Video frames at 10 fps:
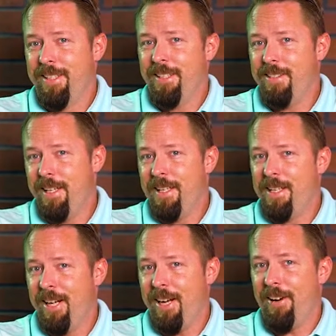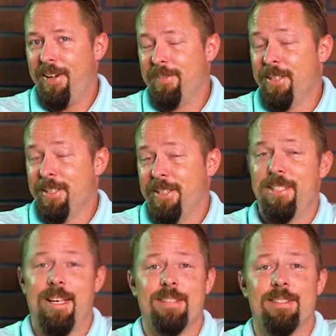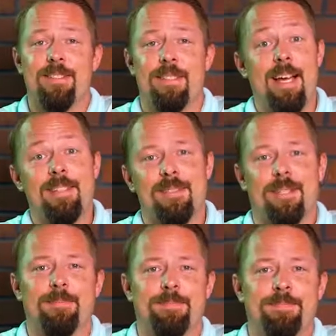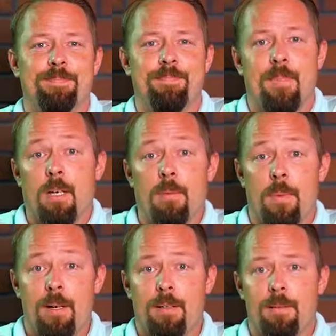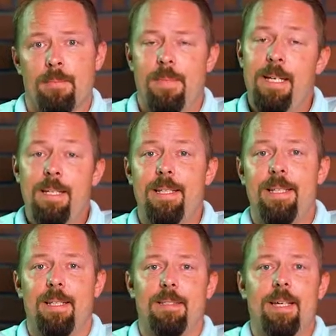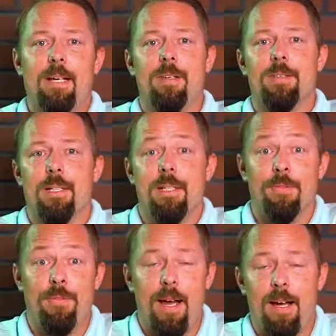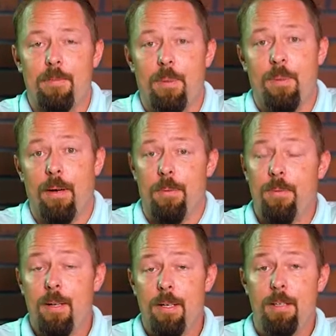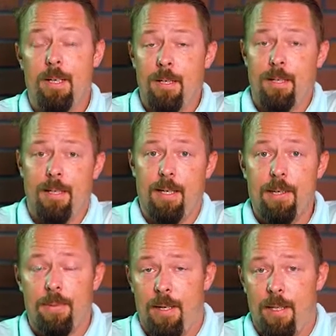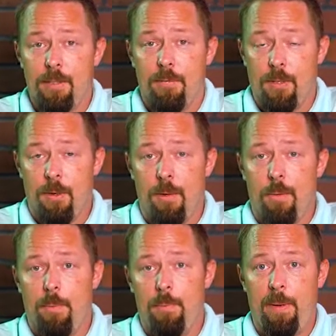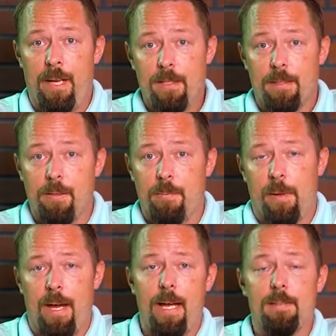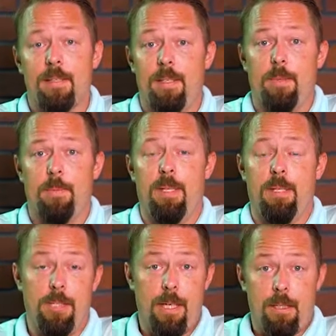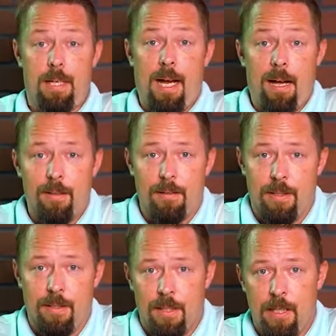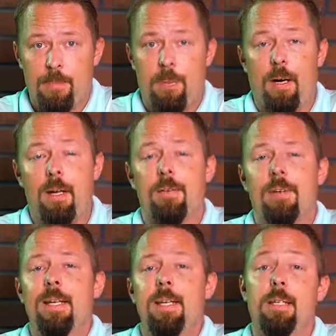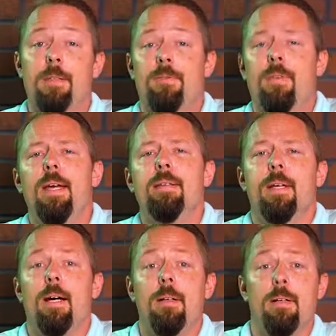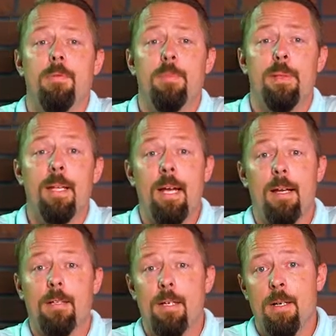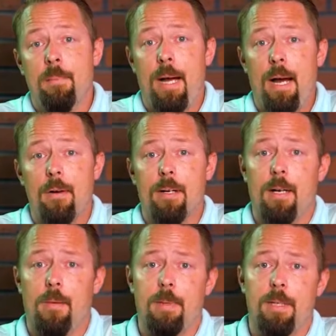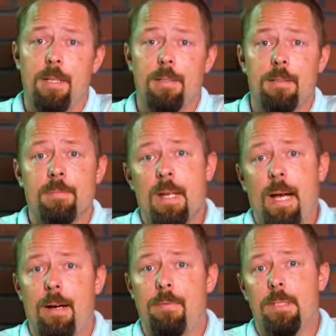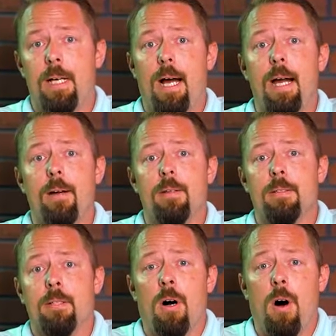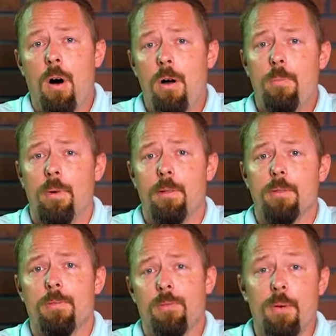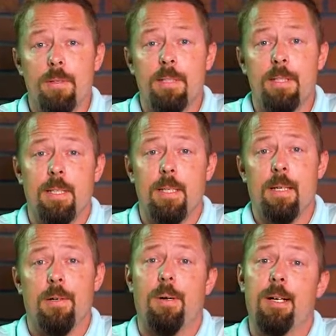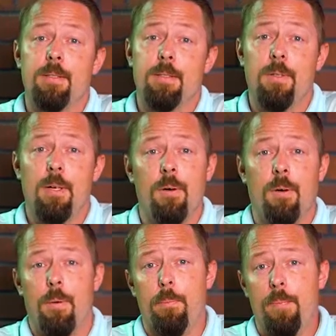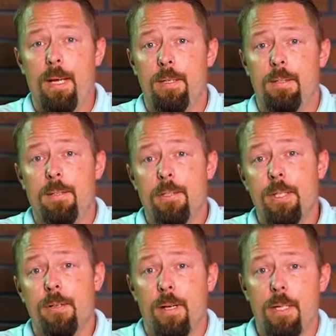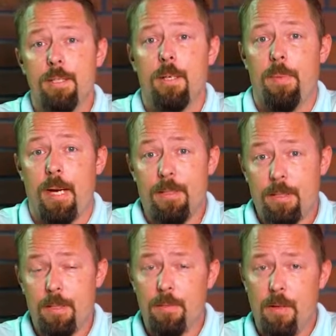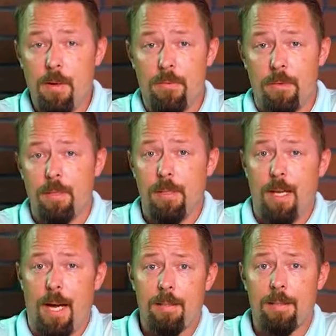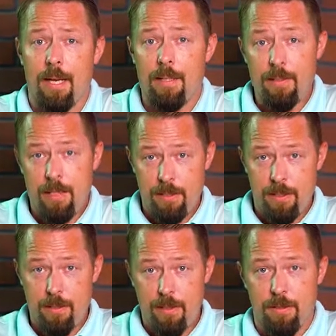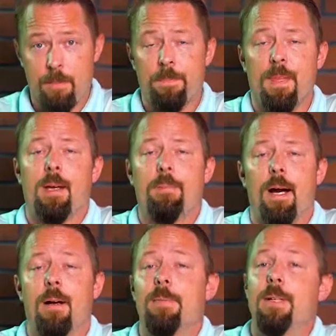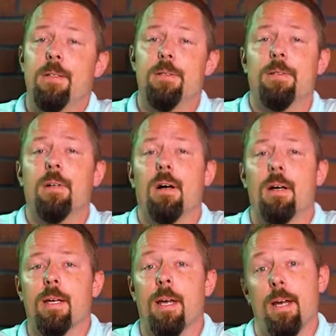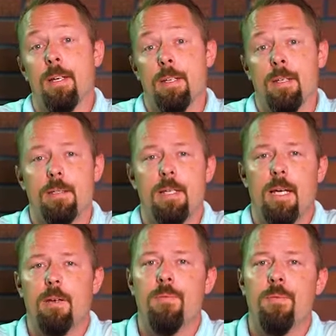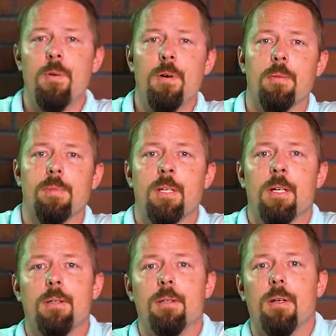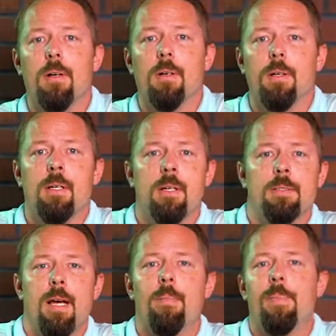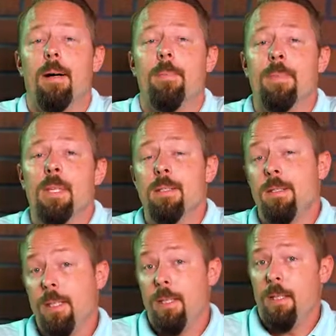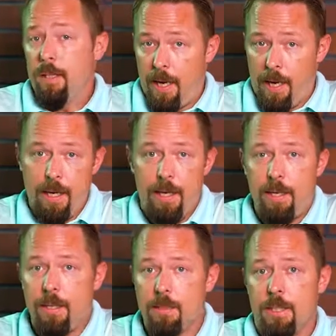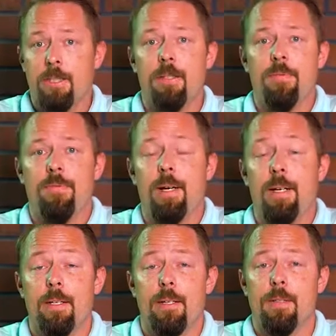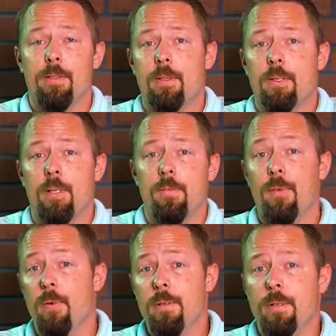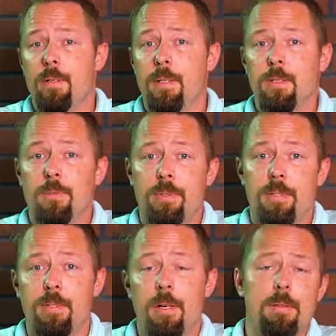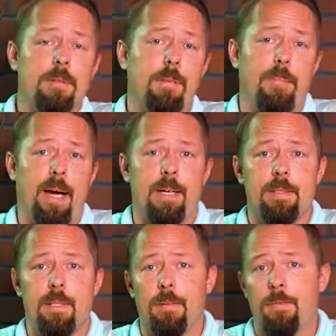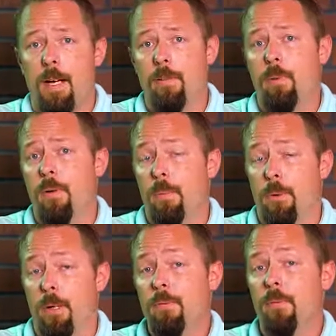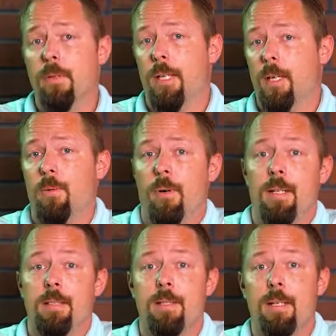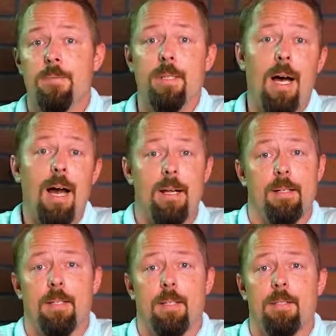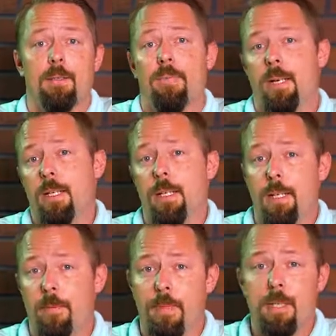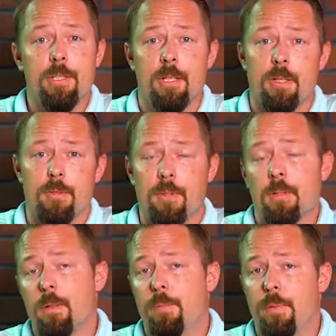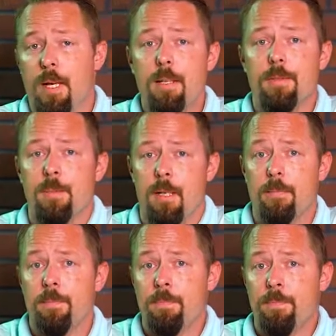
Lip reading: is taken care of, says Castrol. Mercom India tells us 5.1 gigawatts of coal-based capacity to be shut down as part of India's phase-out of planned power companies have retired almost 14 gigawatts of coal-based generation capacities over the last 18 years. Power Minister R.K. Singh informed the Lok Sabha. CEA has identified another 34 units with a total capacity of 5.14 gigawatts that have not submitted any emission control compliance plan.